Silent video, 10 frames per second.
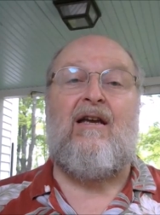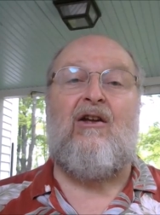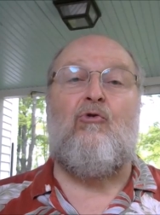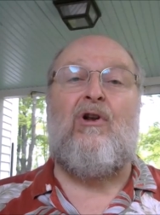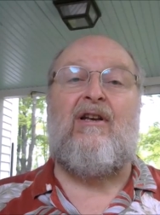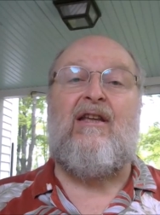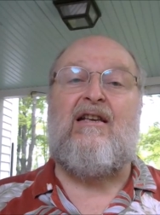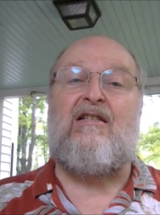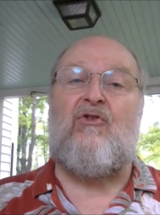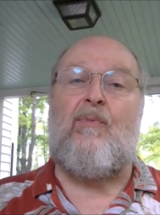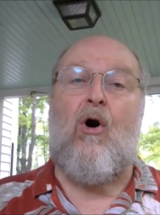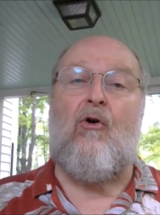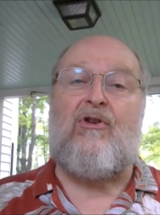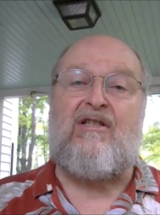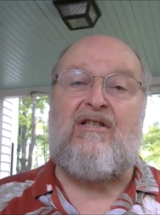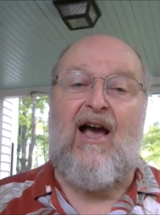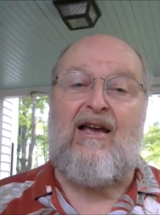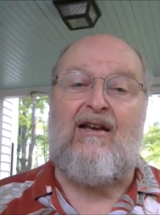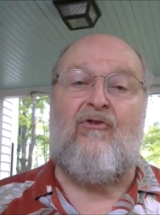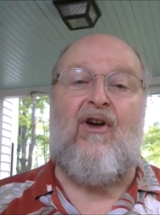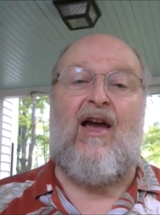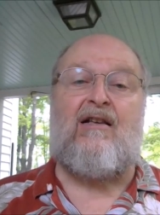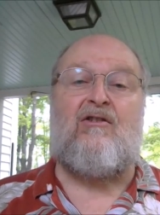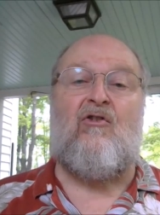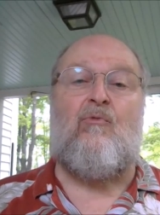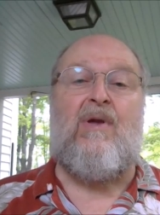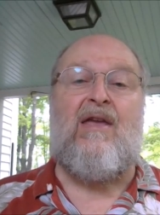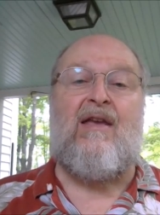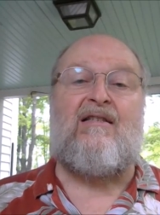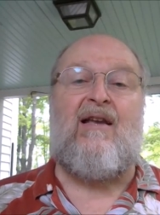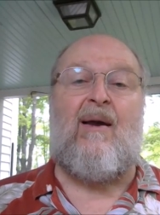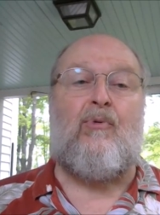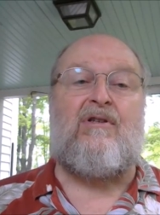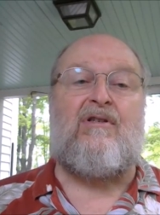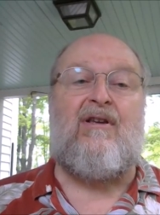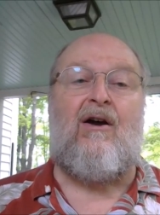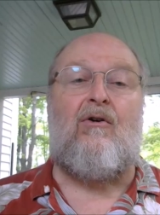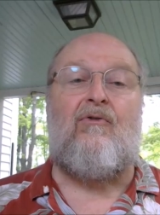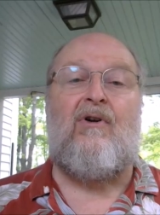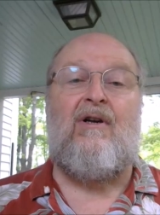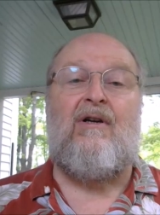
and release from all the side effects of being a separate self.